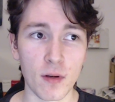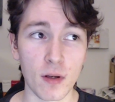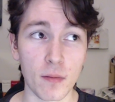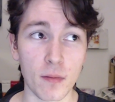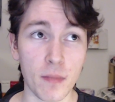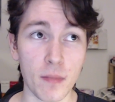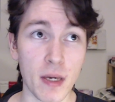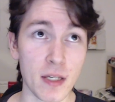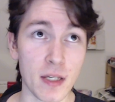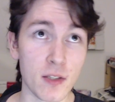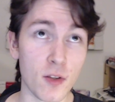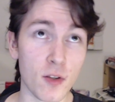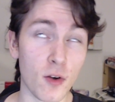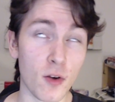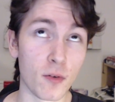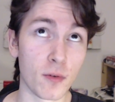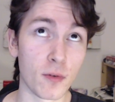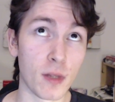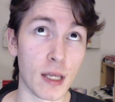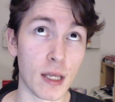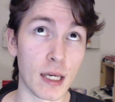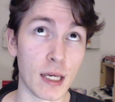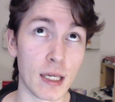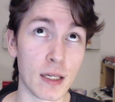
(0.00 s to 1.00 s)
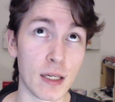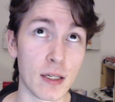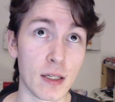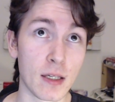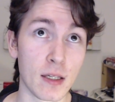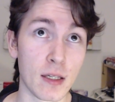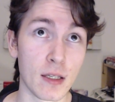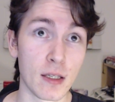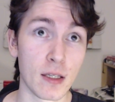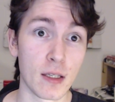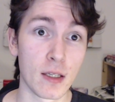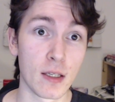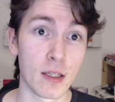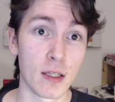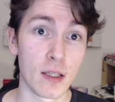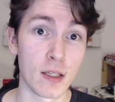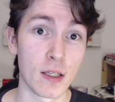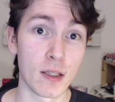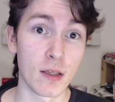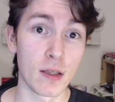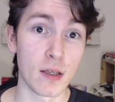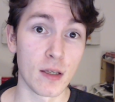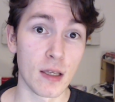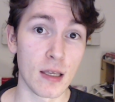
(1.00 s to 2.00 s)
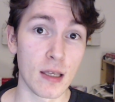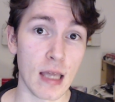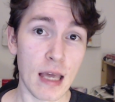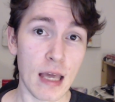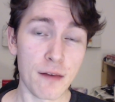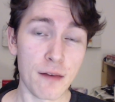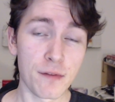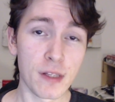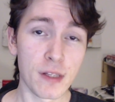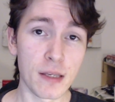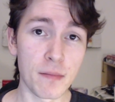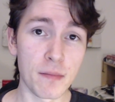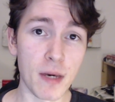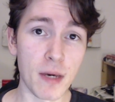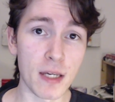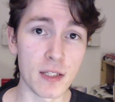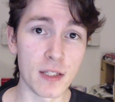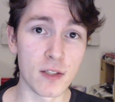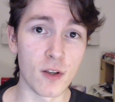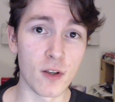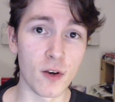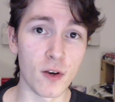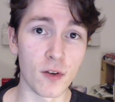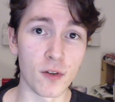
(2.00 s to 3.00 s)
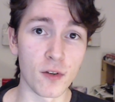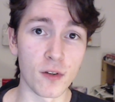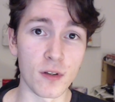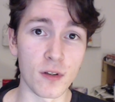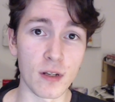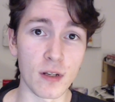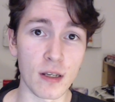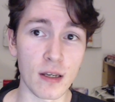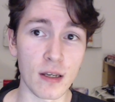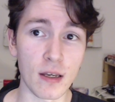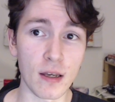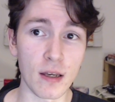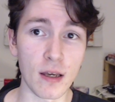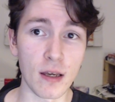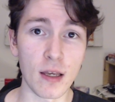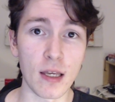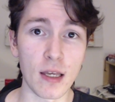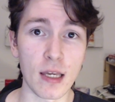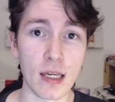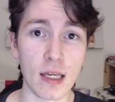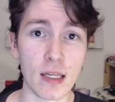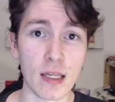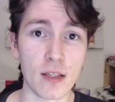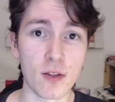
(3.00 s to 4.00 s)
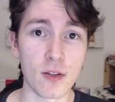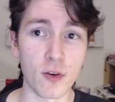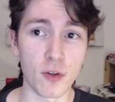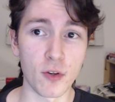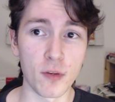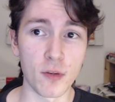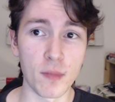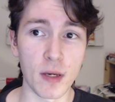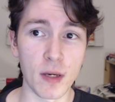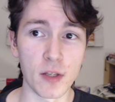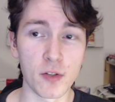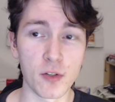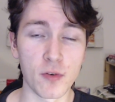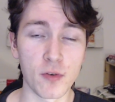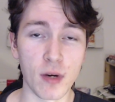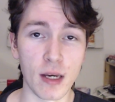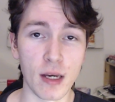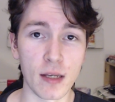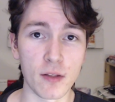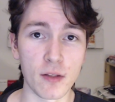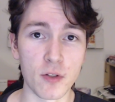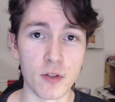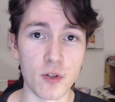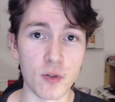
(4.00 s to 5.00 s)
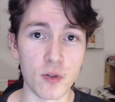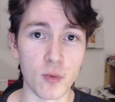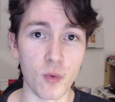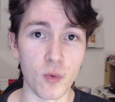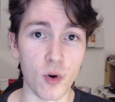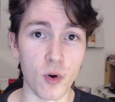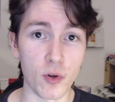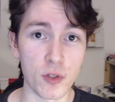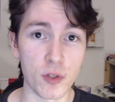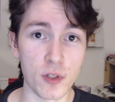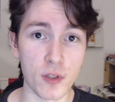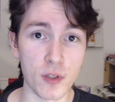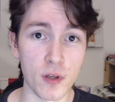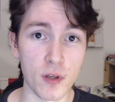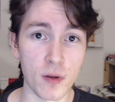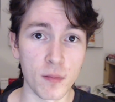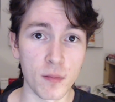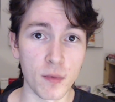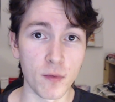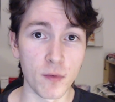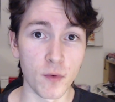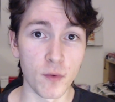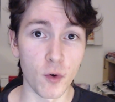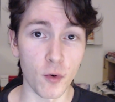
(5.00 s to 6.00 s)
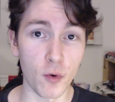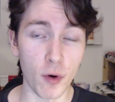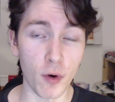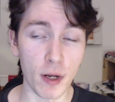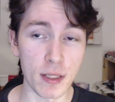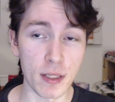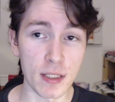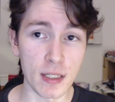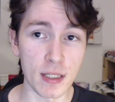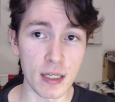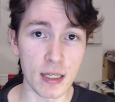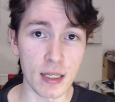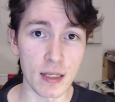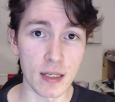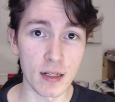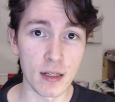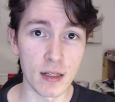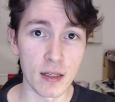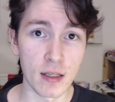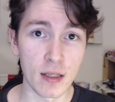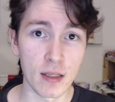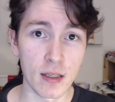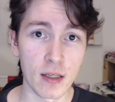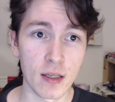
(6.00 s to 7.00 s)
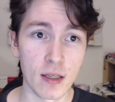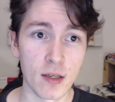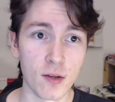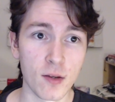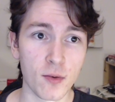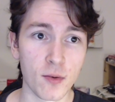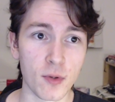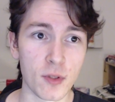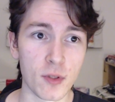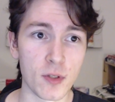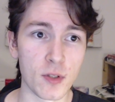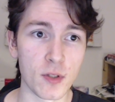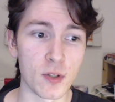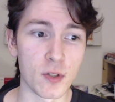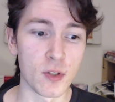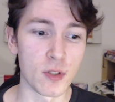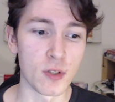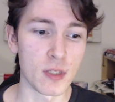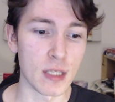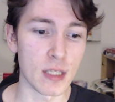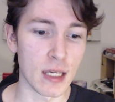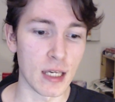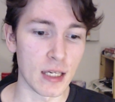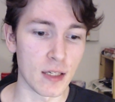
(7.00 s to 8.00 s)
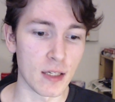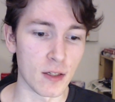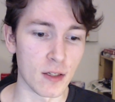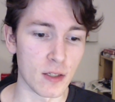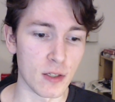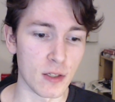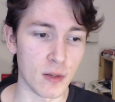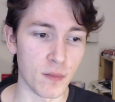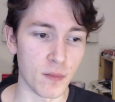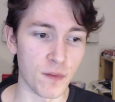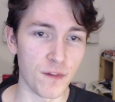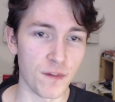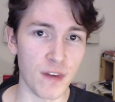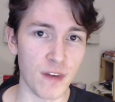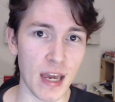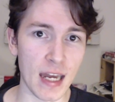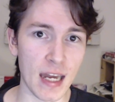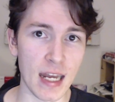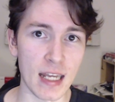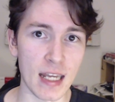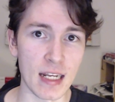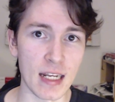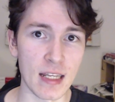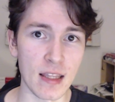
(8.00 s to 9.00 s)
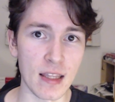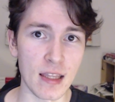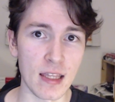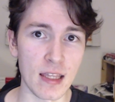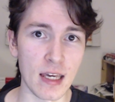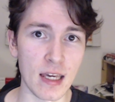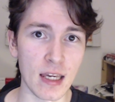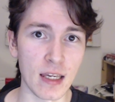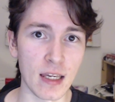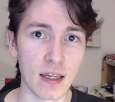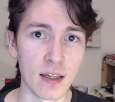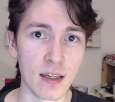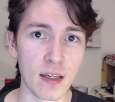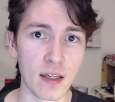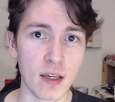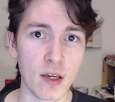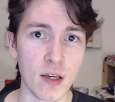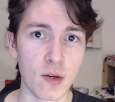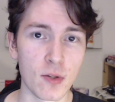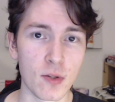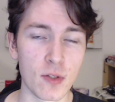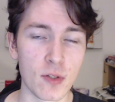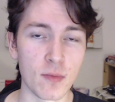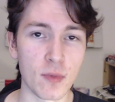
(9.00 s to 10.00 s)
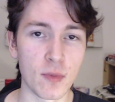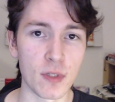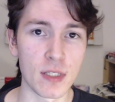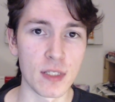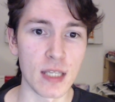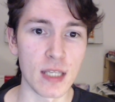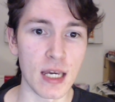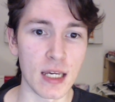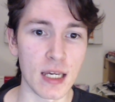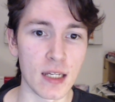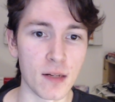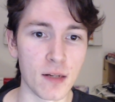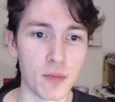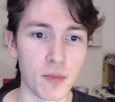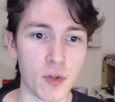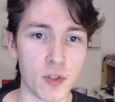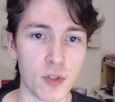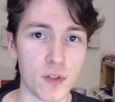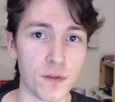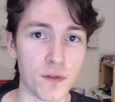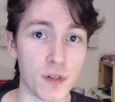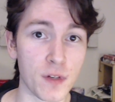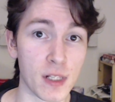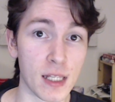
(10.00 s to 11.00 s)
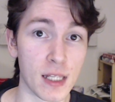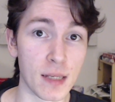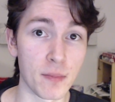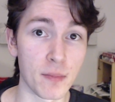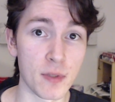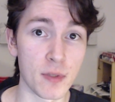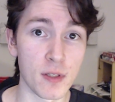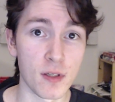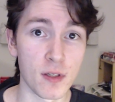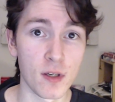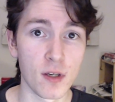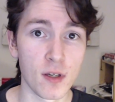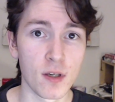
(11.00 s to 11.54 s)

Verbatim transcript: based on like heavily based on a documentary I just watched before writing it, which is just like a, some fan edit thing. Someone's taken a bunch of clips